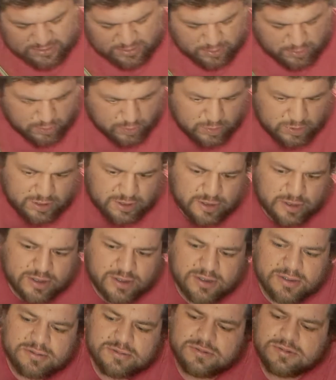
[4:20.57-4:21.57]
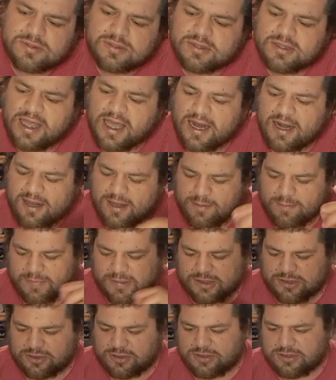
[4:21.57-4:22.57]
to go in the. That I'll
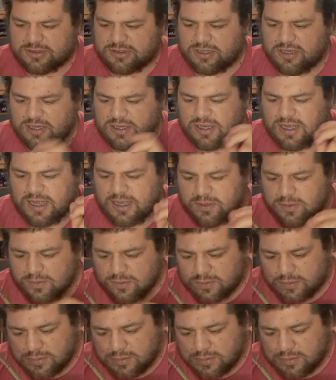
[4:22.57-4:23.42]
make sure to talk. Ow.